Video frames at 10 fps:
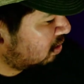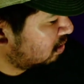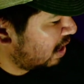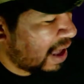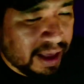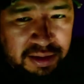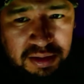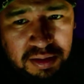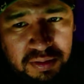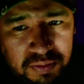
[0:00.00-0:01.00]

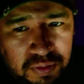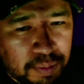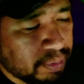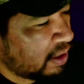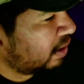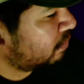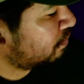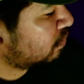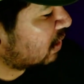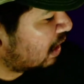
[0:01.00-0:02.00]
hand while playing,
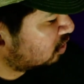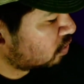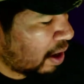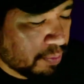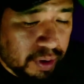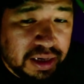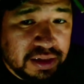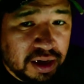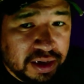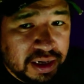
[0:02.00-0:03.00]
and so I really
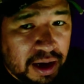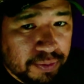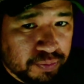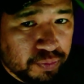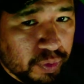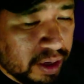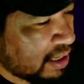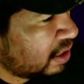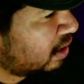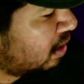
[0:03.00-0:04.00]
dug it. I
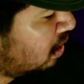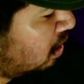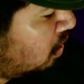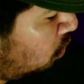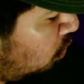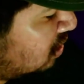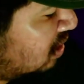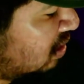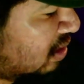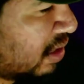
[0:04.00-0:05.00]
really was
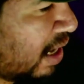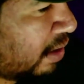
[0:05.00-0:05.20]
into that.